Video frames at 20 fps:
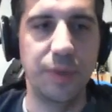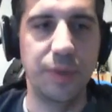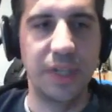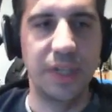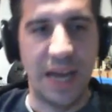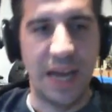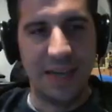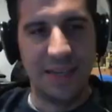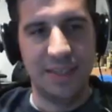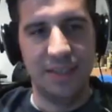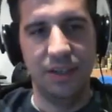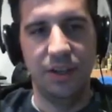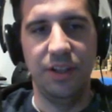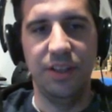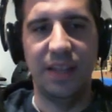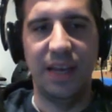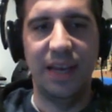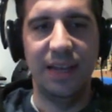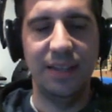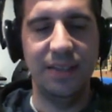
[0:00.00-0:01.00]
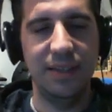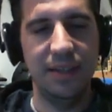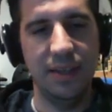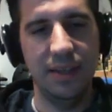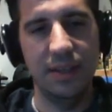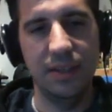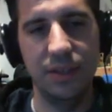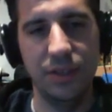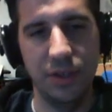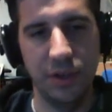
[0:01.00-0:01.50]
class, and all that.
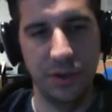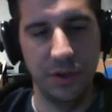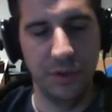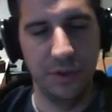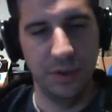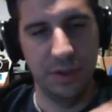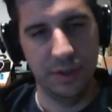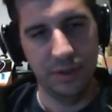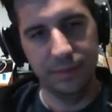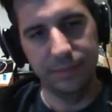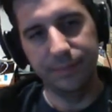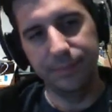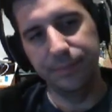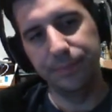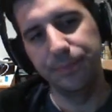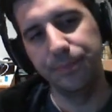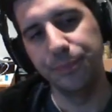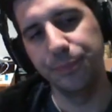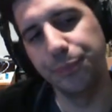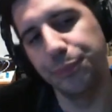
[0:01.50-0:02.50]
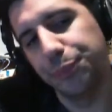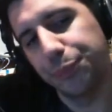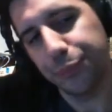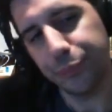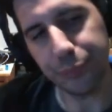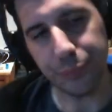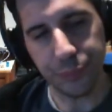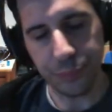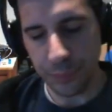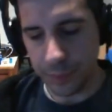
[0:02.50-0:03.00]
So
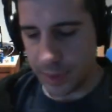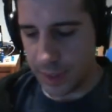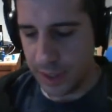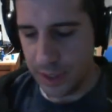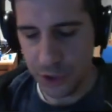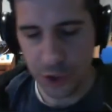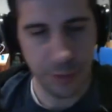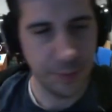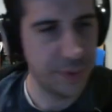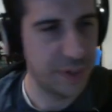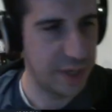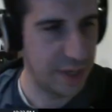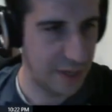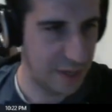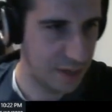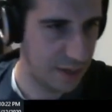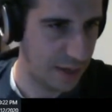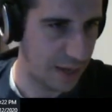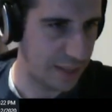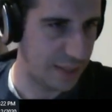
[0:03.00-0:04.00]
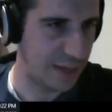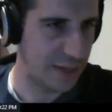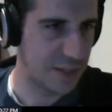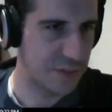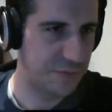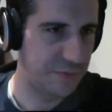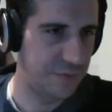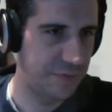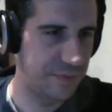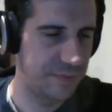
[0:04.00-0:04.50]
it should be, I think
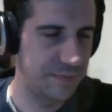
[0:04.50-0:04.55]
it's